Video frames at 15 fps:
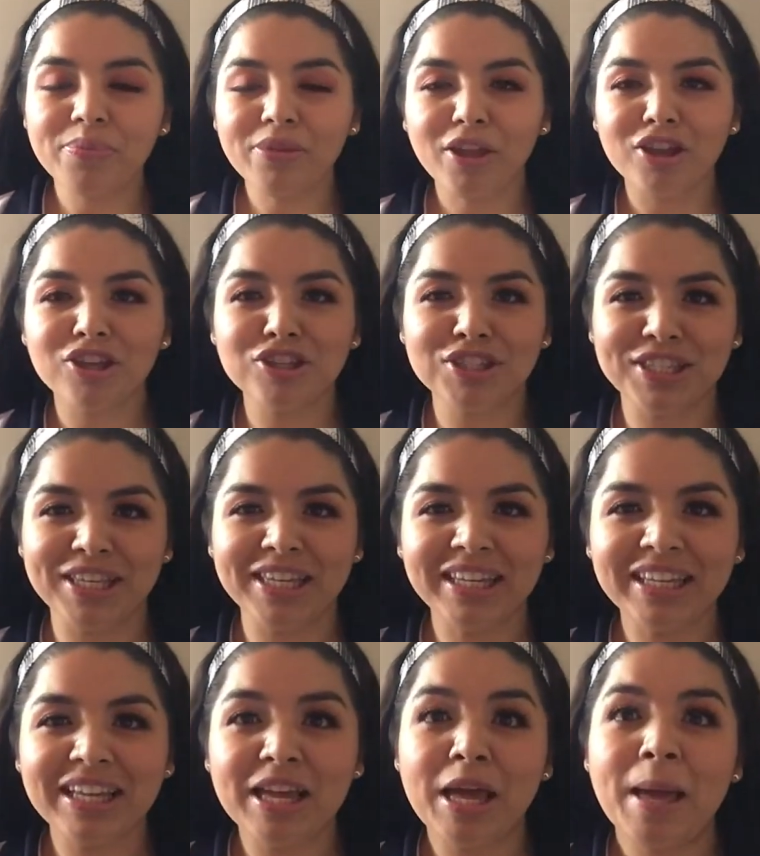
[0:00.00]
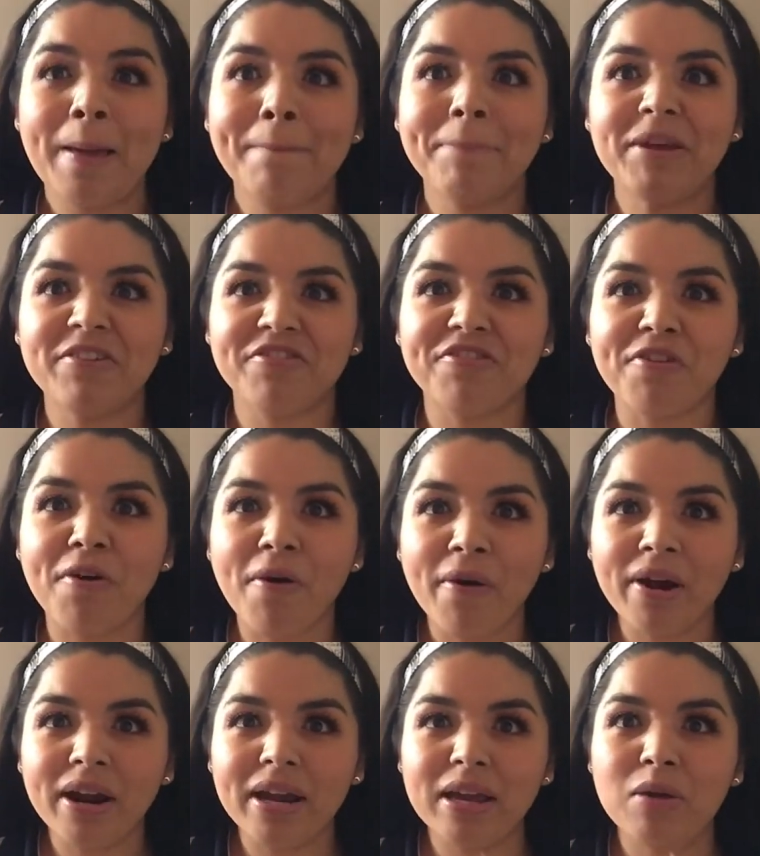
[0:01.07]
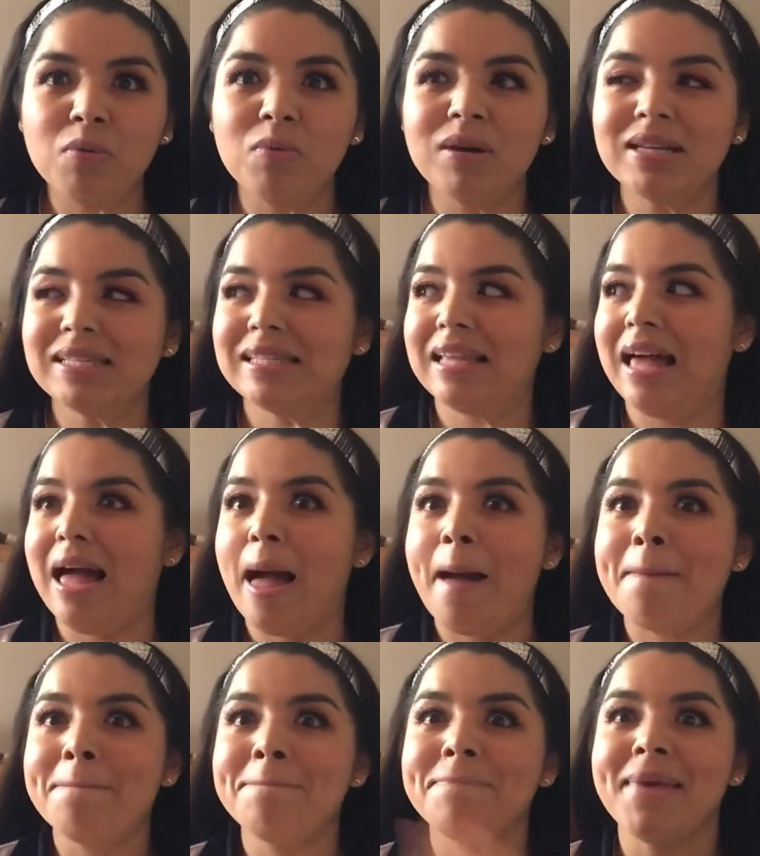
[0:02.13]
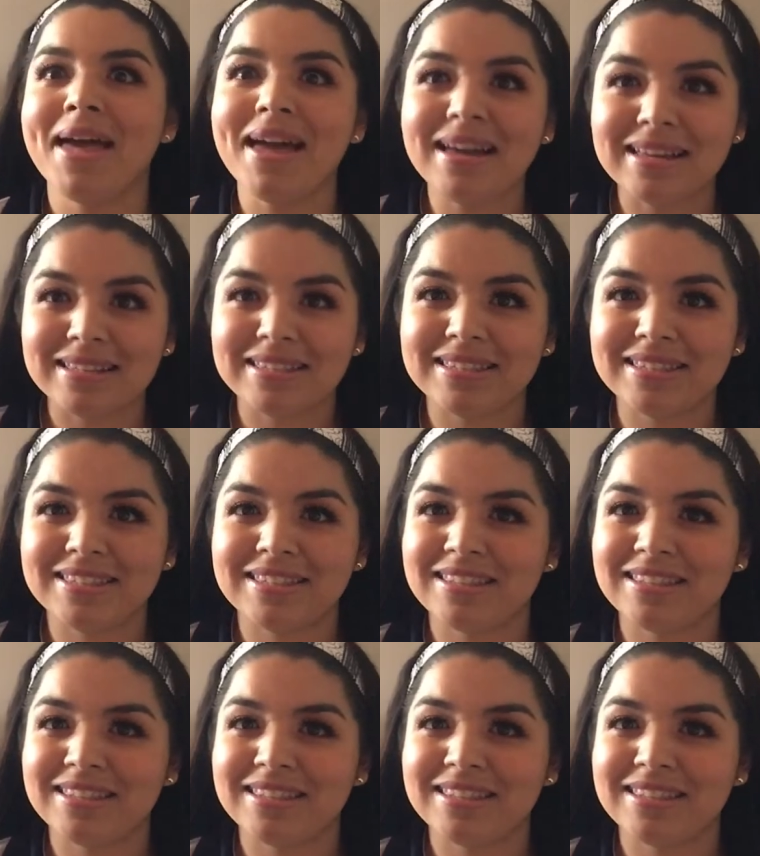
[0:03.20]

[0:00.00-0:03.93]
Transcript: You see, before it was a mess.